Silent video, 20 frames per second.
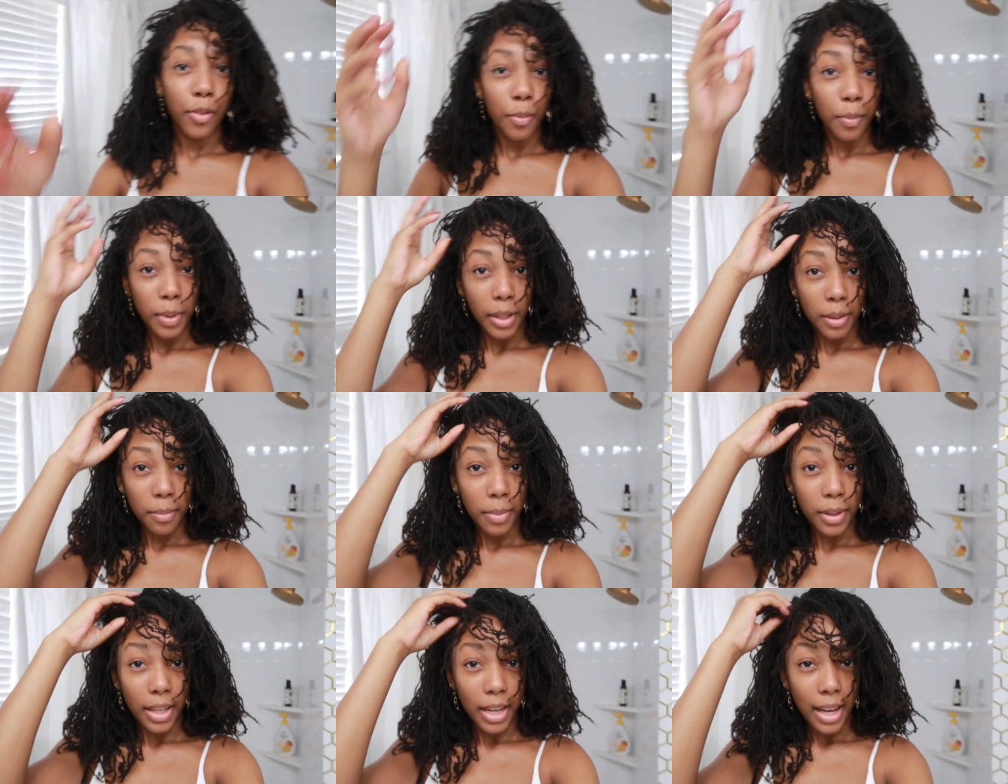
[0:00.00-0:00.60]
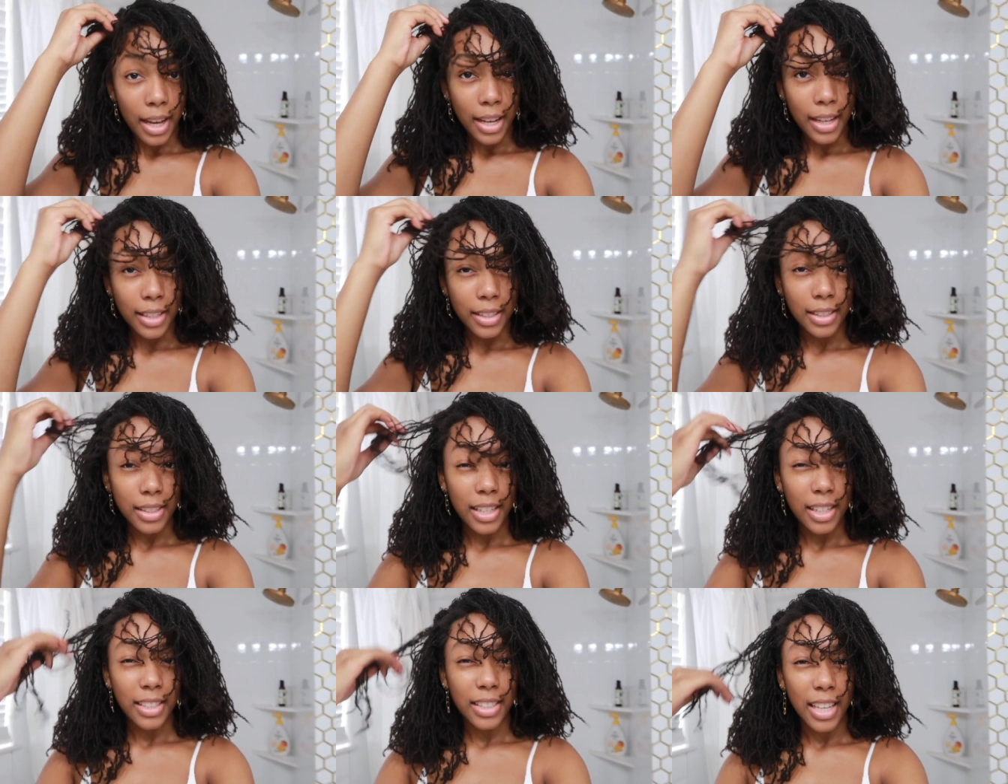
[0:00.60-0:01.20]
for me
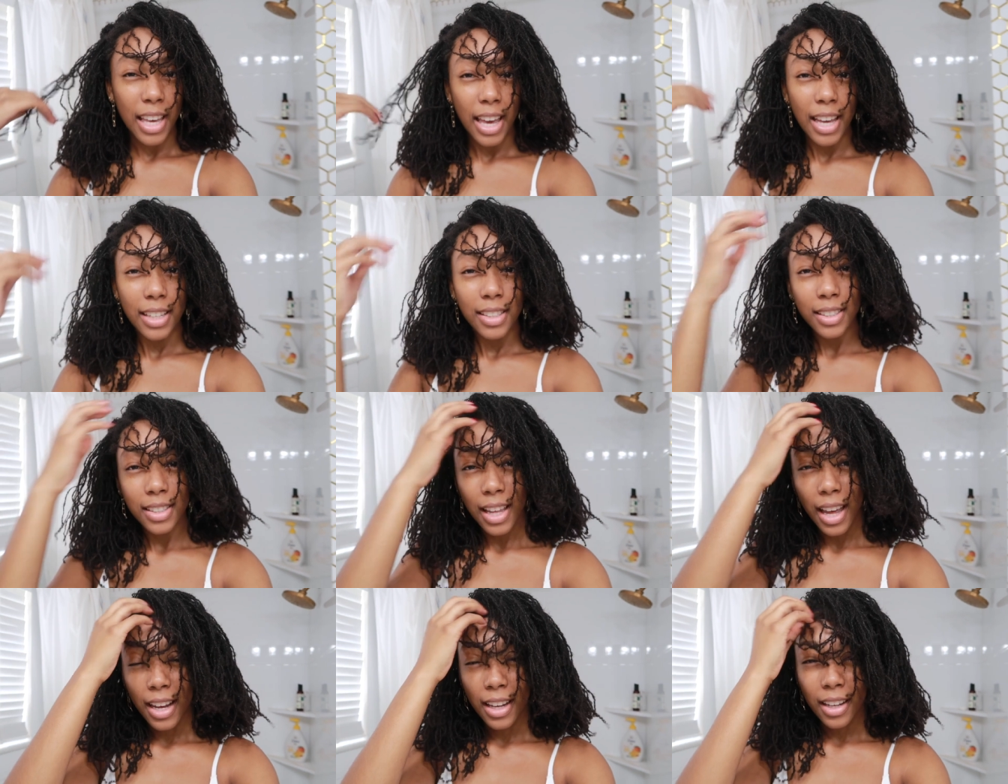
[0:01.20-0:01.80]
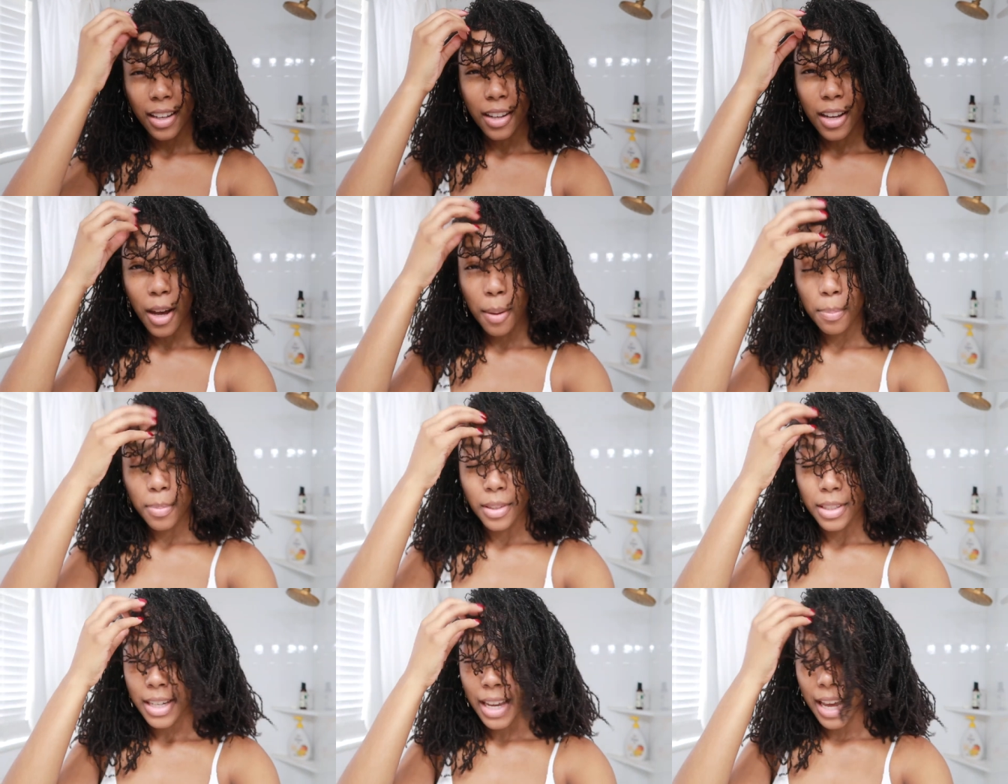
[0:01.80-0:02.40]
because it takes like a
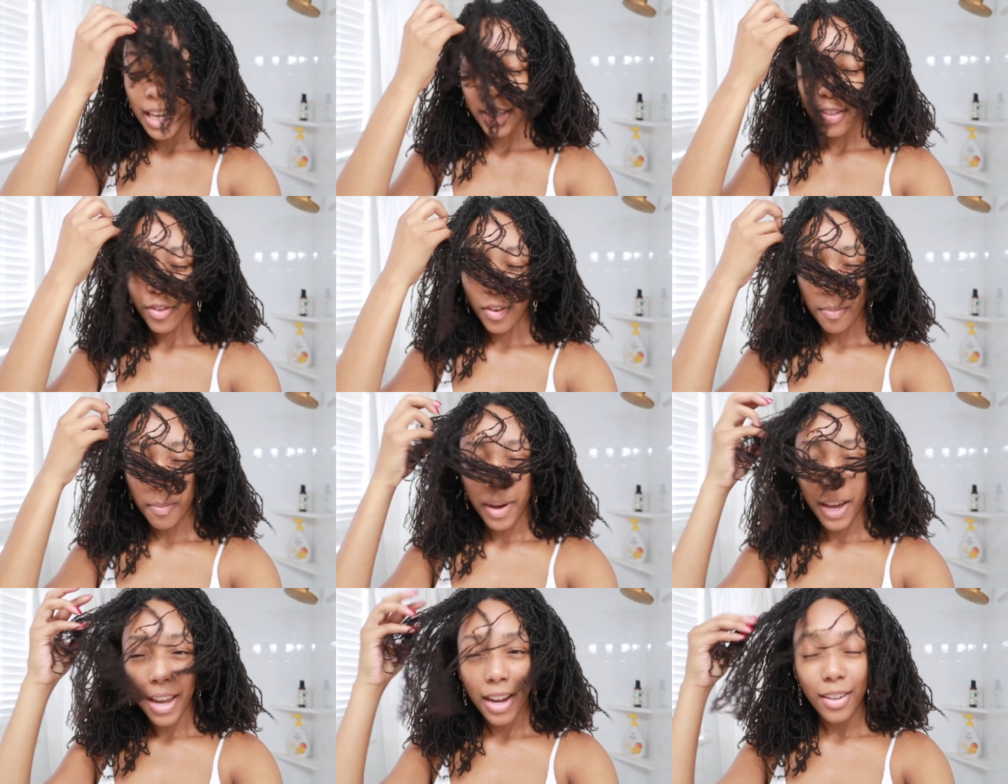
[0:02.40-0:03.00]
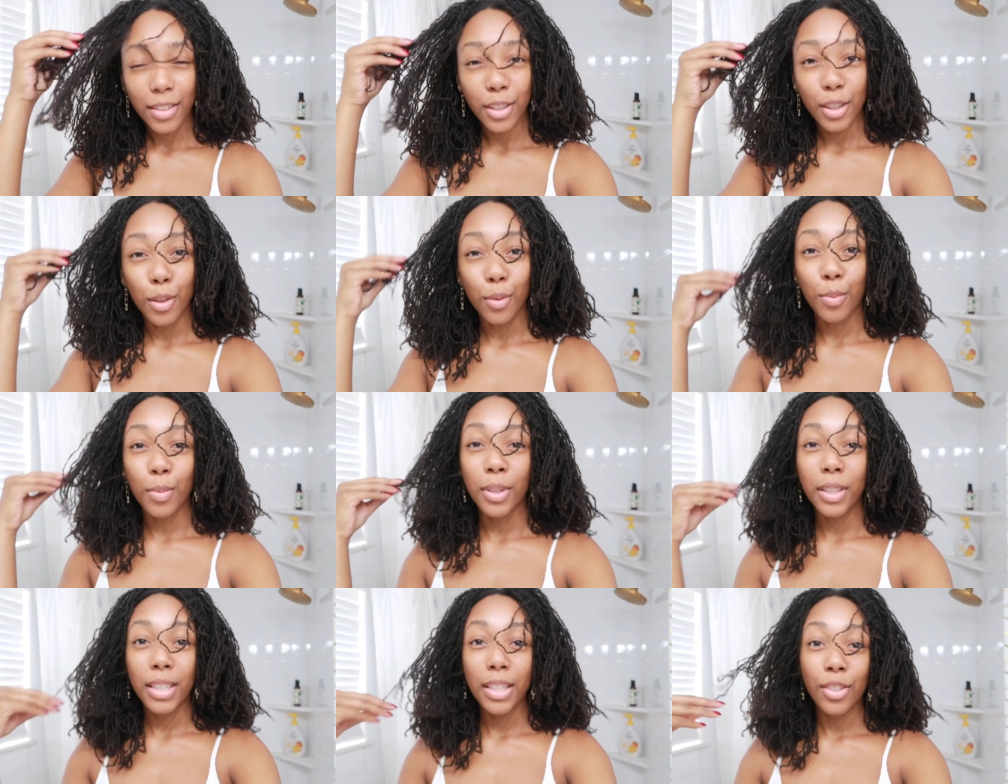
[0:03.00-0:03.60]
couple of days for my hair to
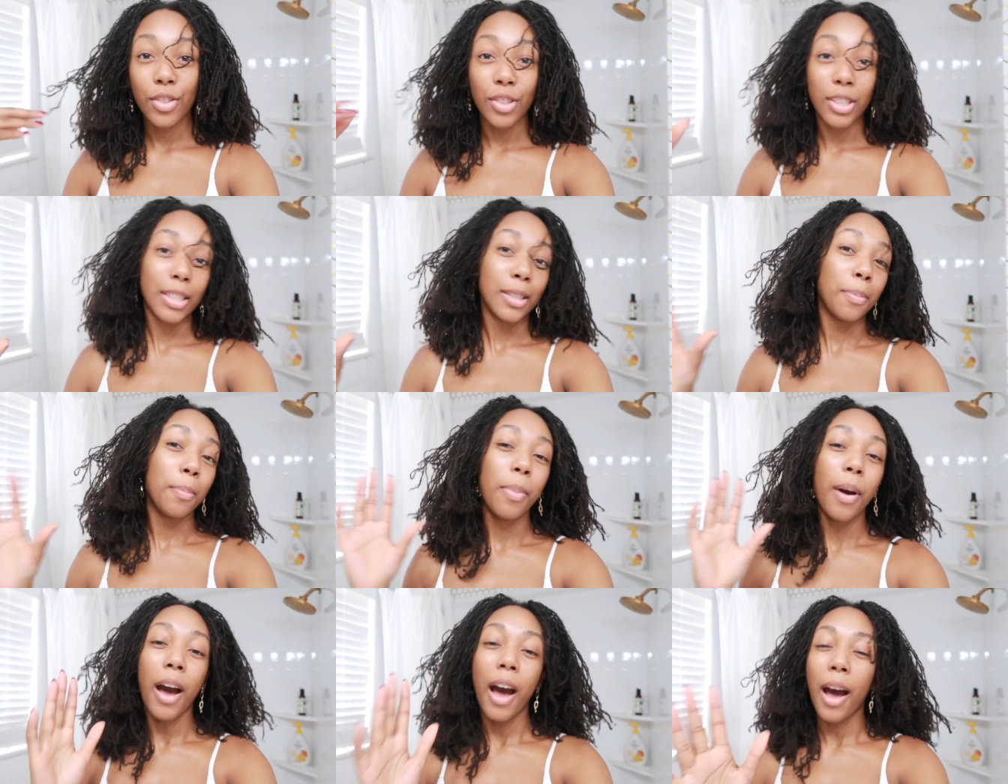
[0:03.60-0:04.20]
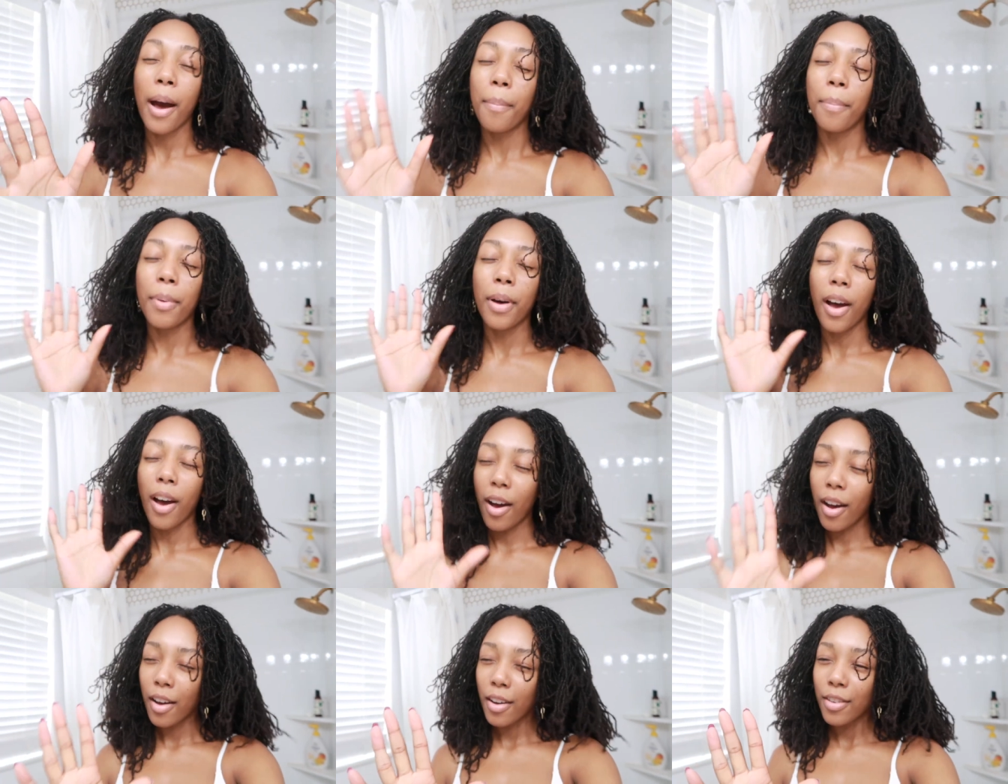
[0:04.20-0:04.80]
really just pop
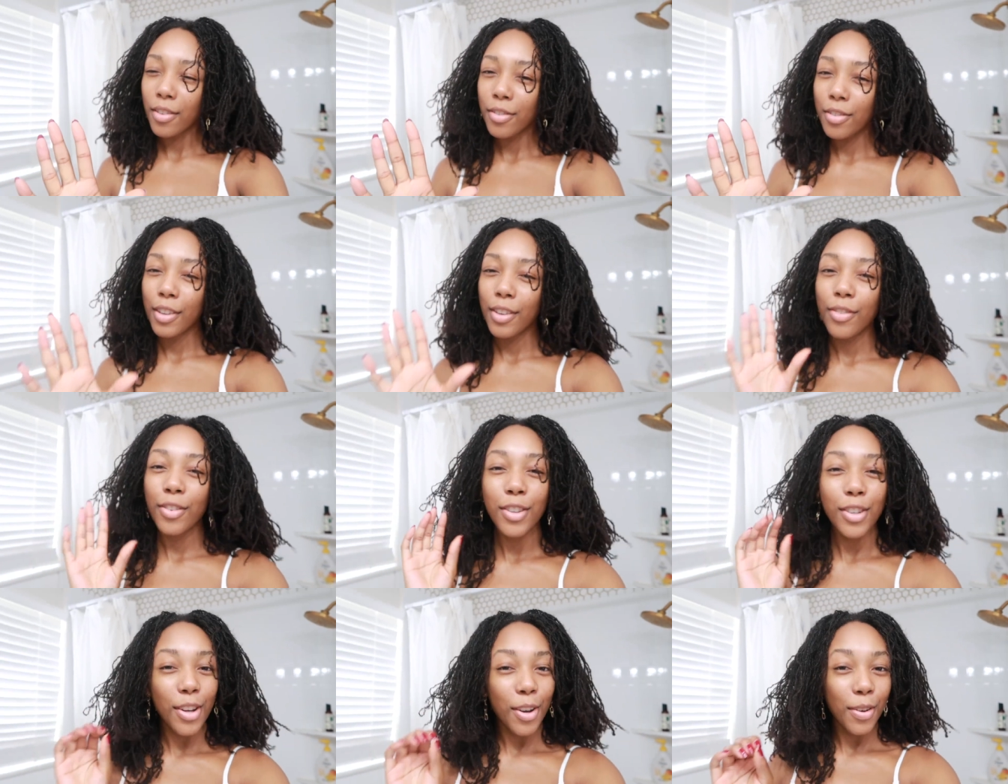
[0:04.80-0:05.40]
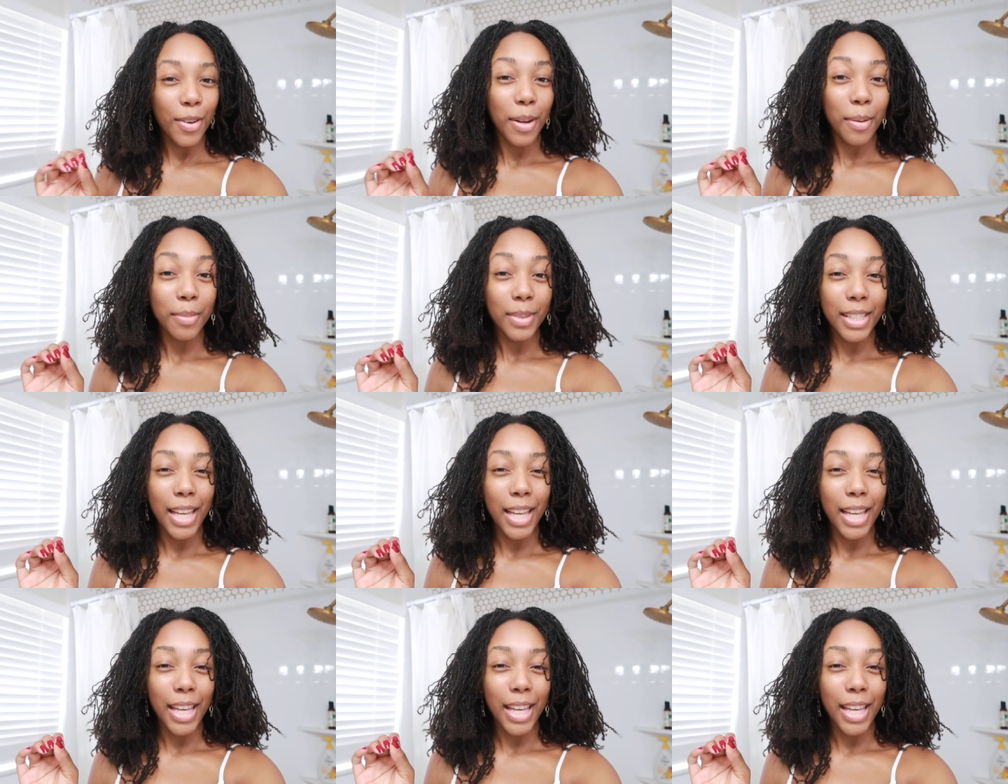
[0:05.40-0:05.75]
off, if you know what I'm